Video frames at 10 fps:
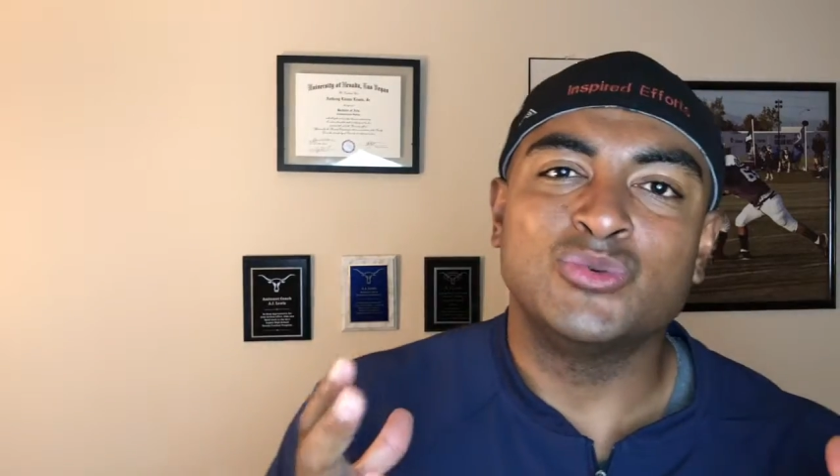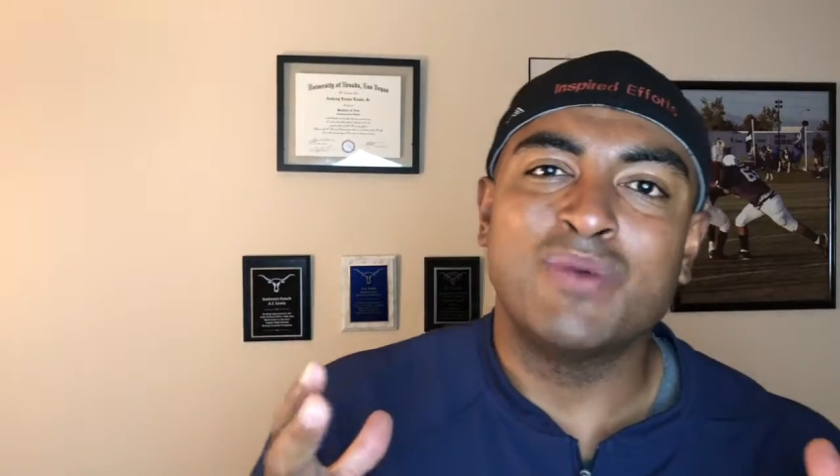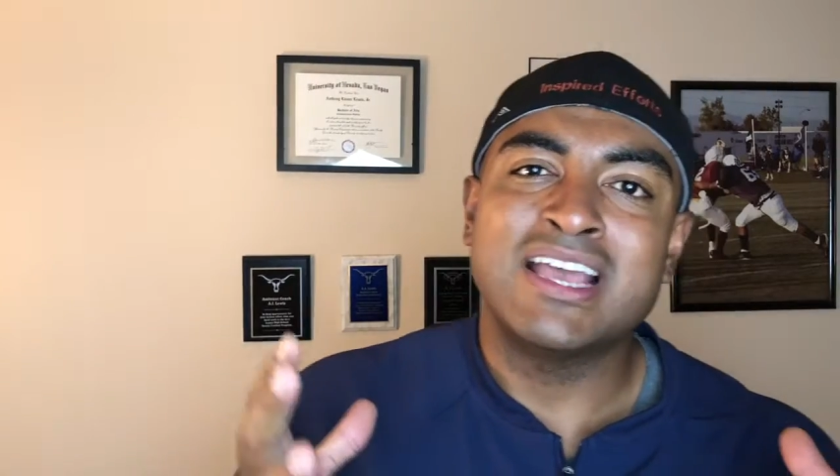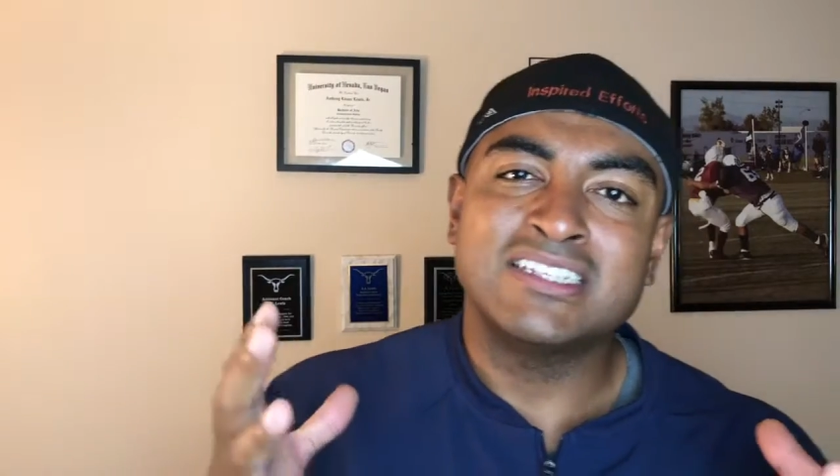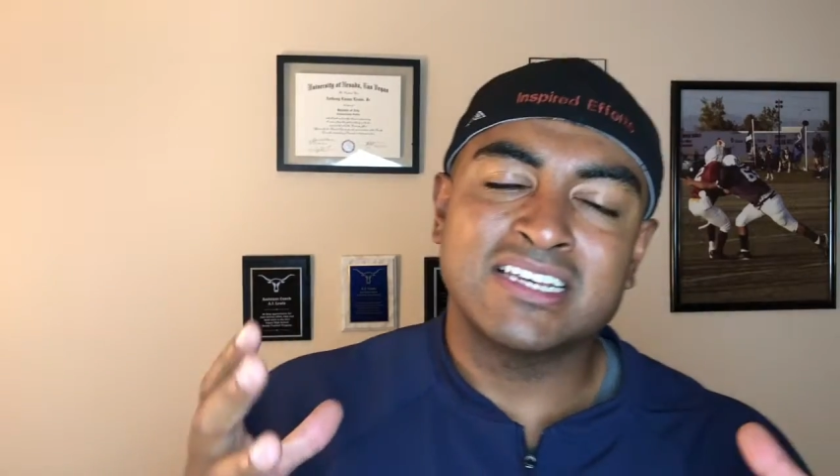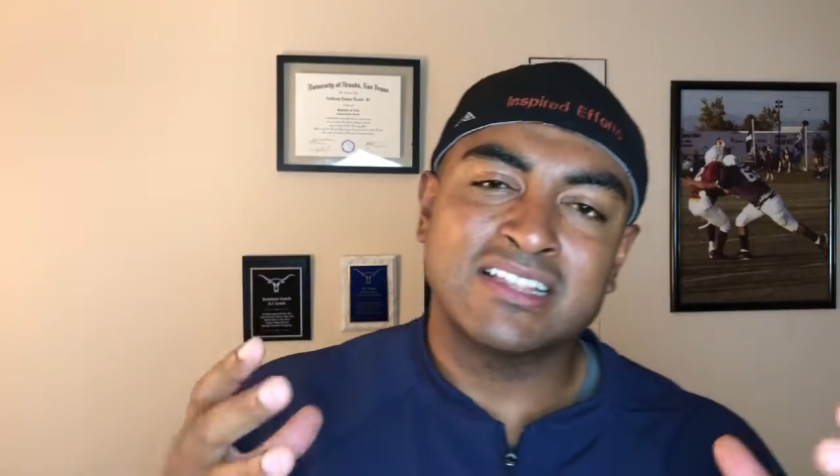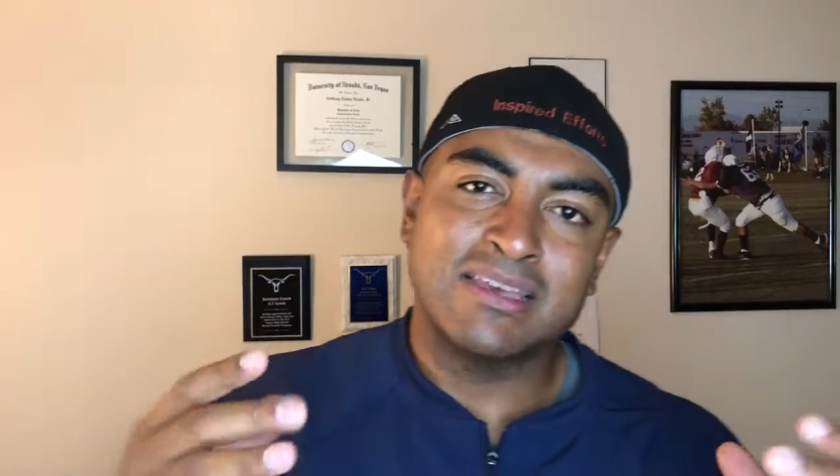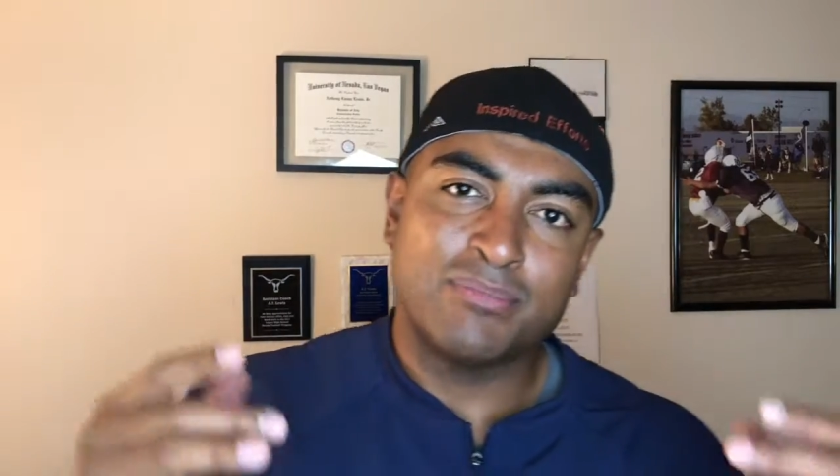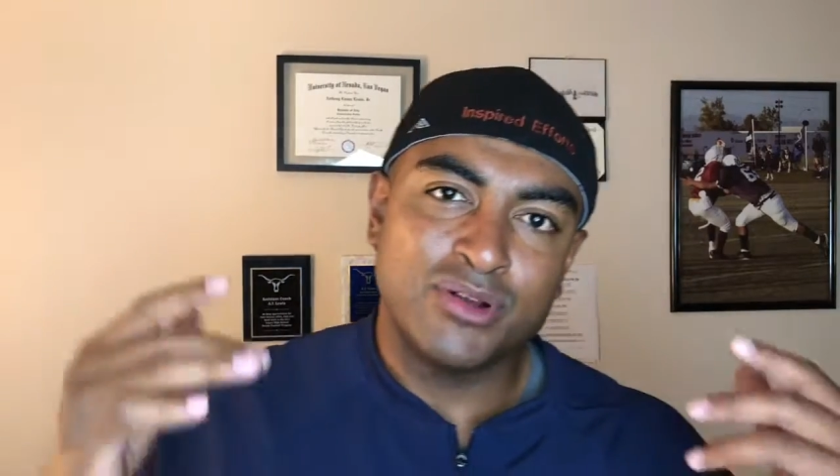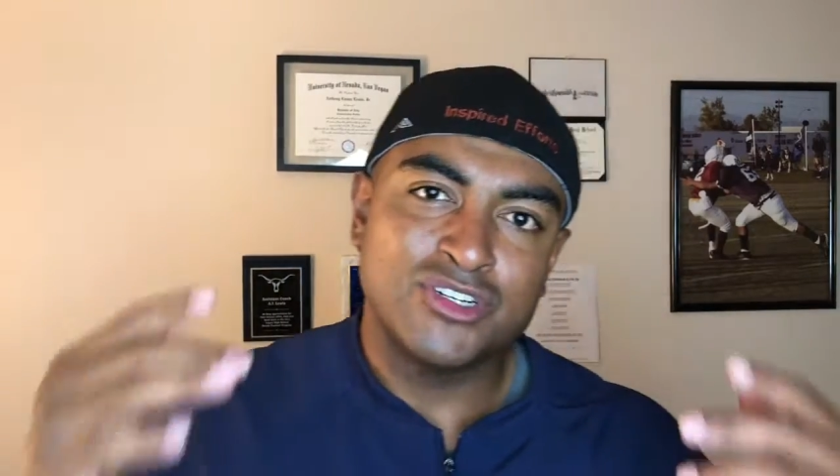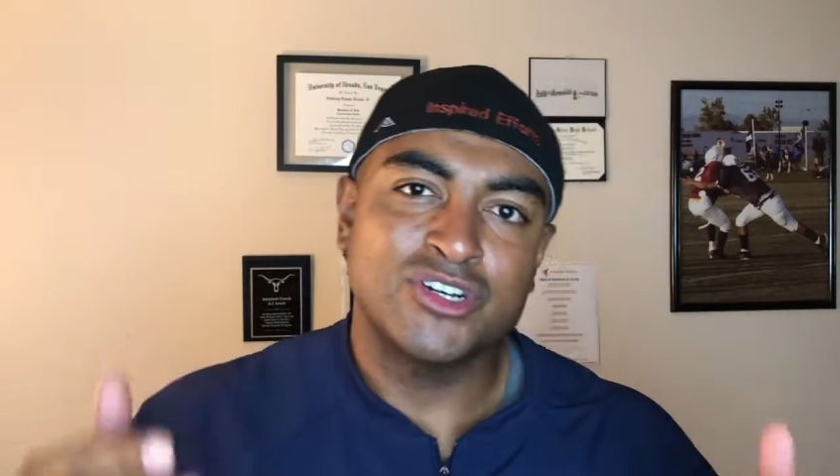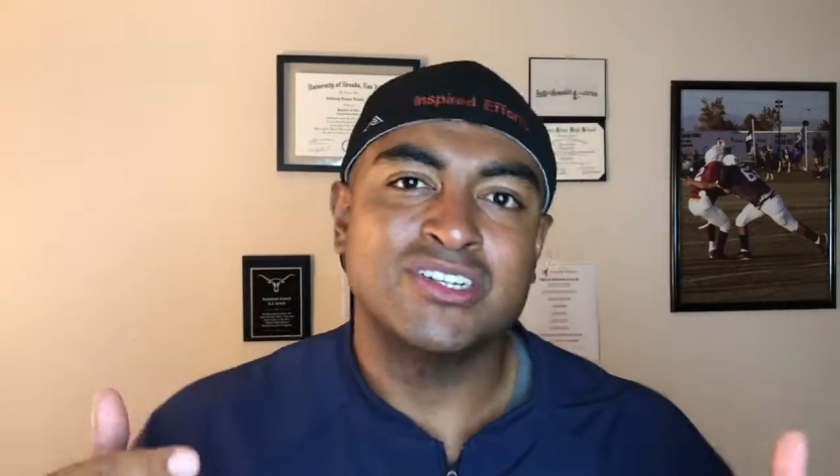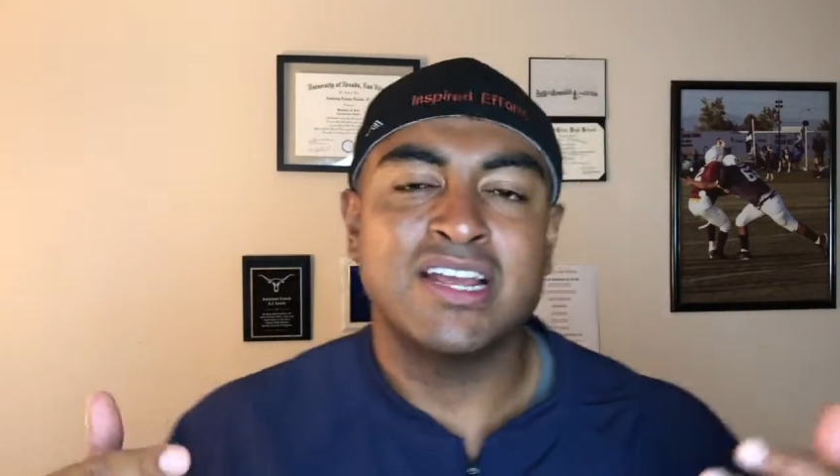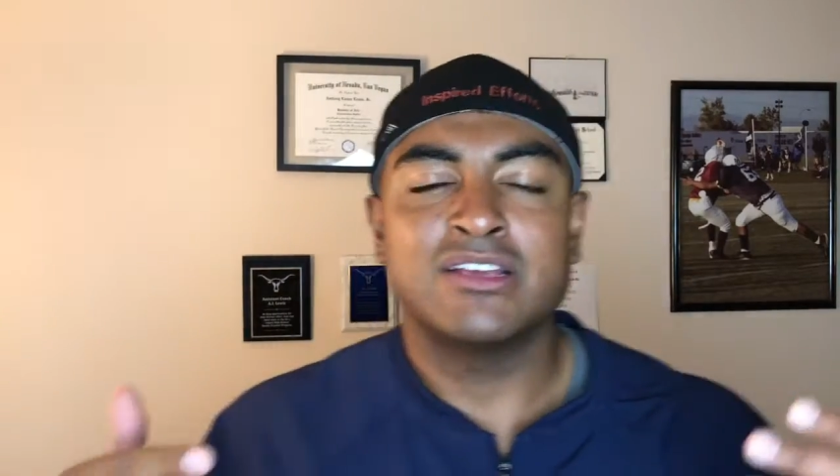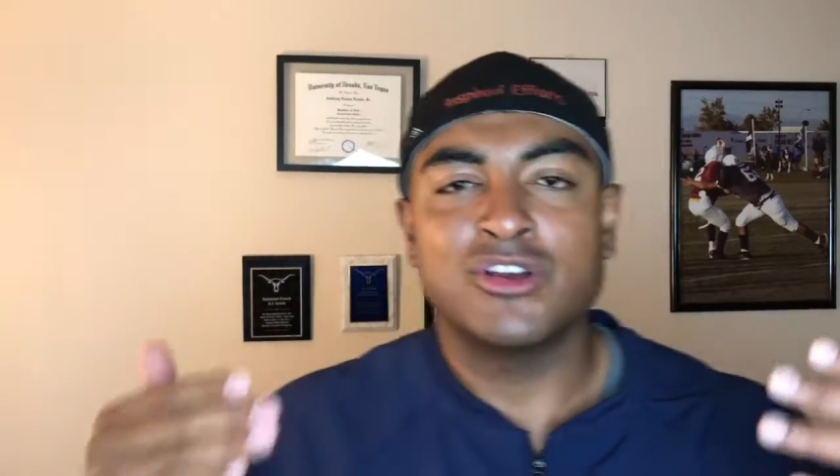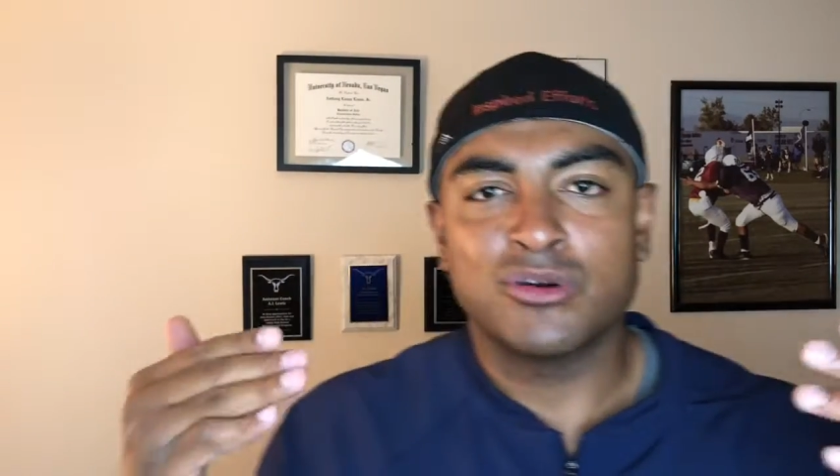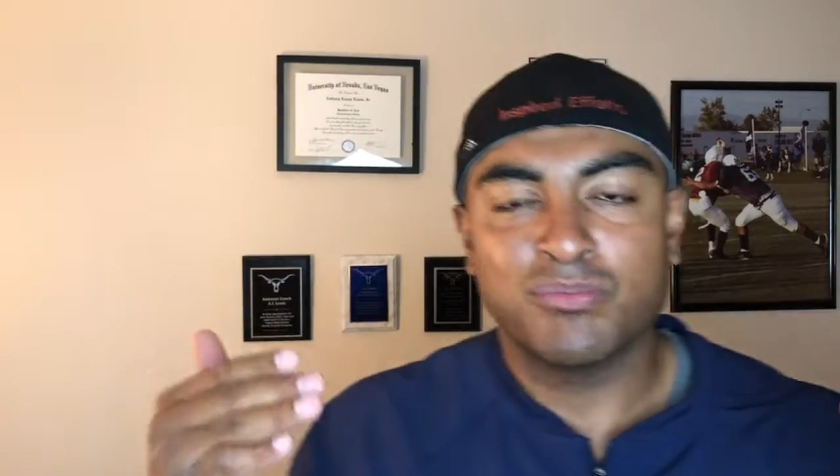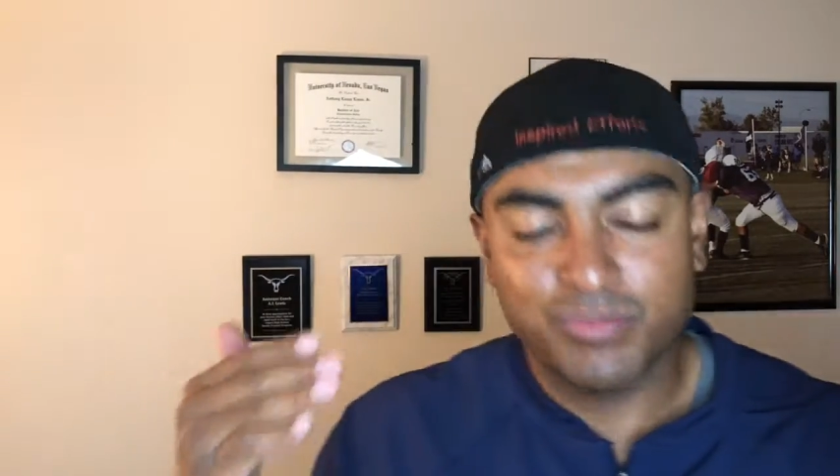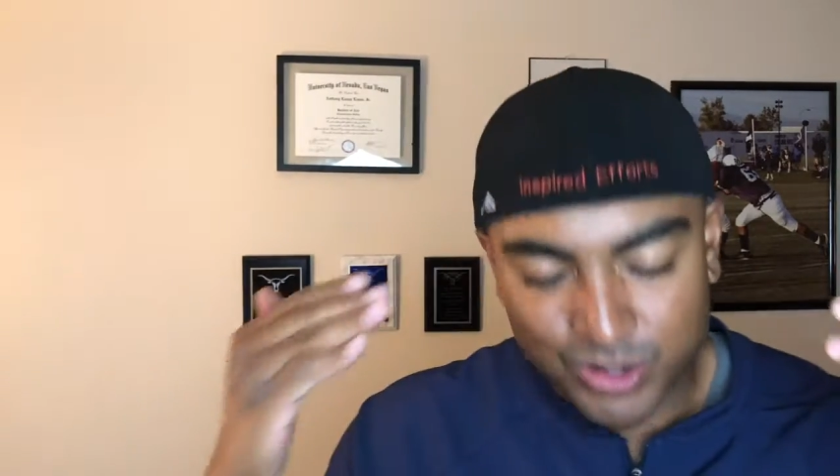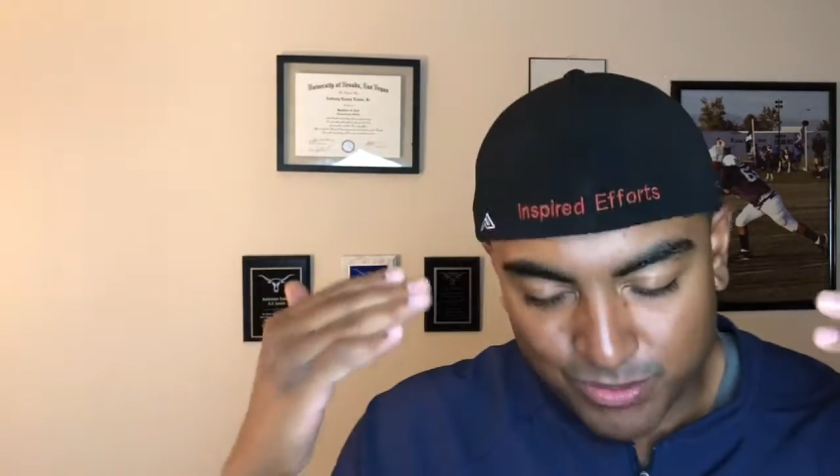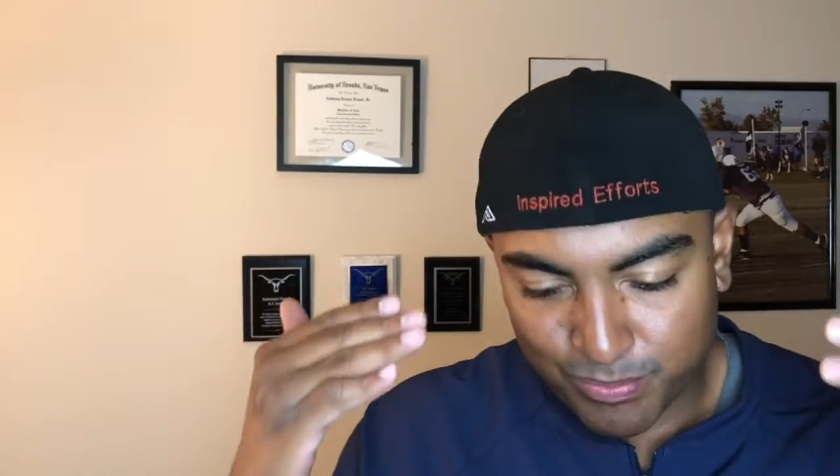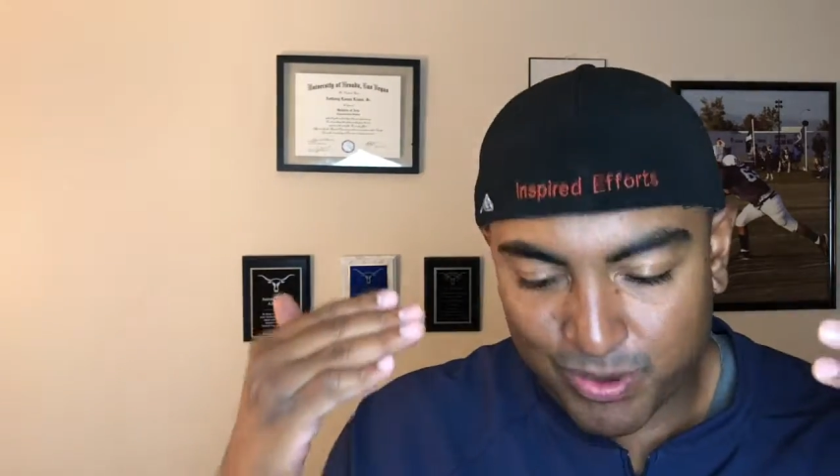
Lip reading: basically put your